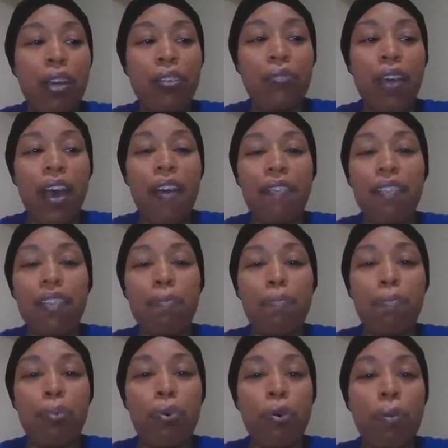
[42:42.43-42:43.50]
have the
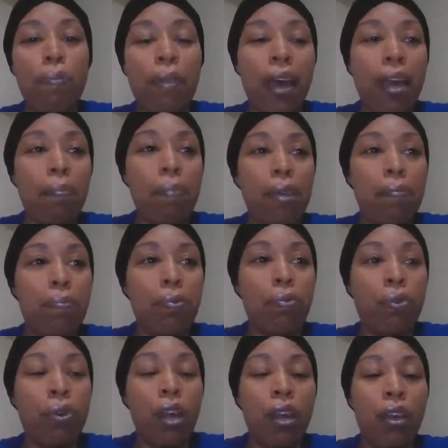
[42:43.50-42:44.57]
poor black
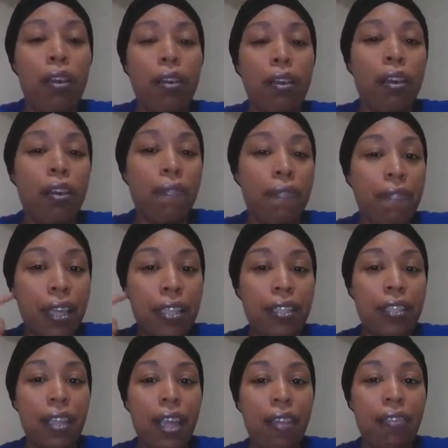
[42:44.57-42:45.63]
people
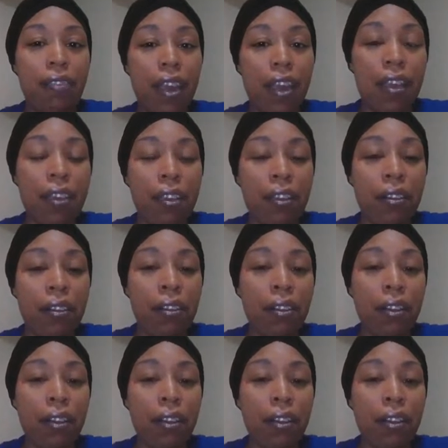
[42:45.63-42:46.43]
convinced that they're